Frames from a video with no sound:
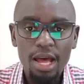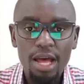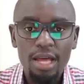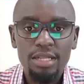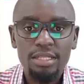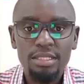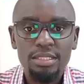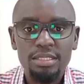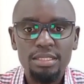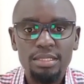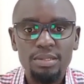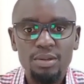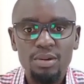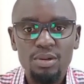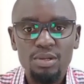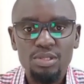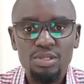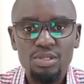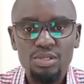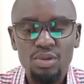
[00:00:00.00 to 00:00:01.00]
and
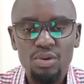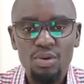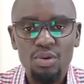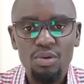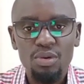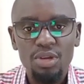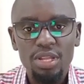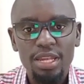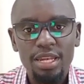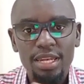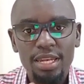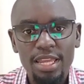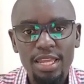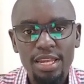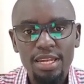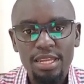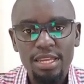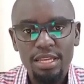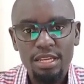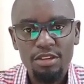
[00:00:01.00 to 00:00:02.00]
also
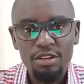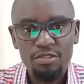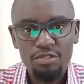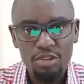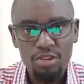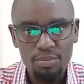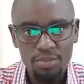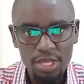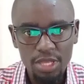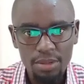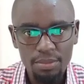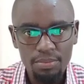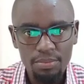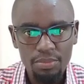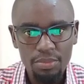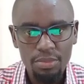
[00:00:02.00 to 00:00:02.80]
learning from them,